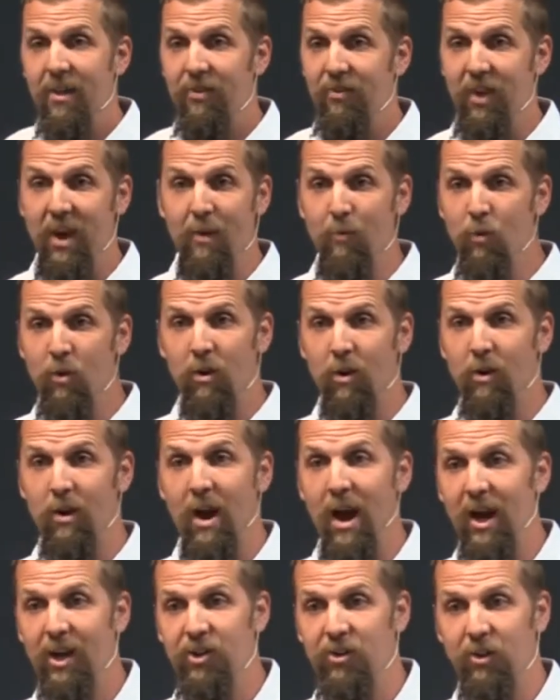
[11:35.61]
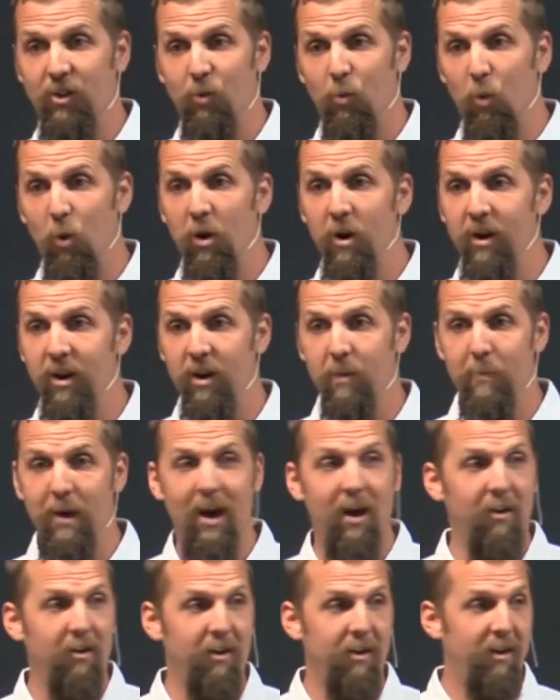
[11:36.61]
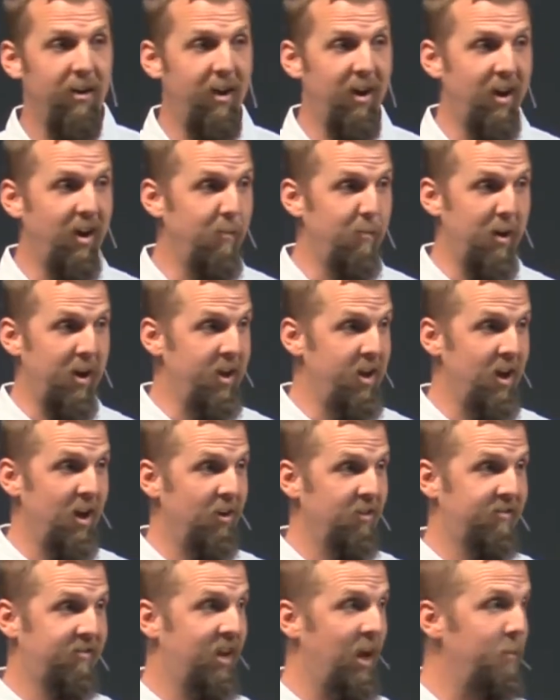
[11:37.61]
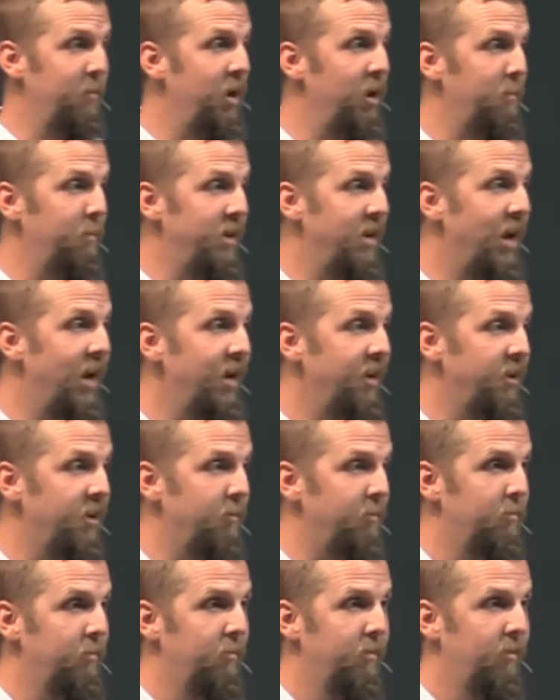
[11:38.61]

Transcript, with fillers: they weren't actually worried about anybody else coming up behind them.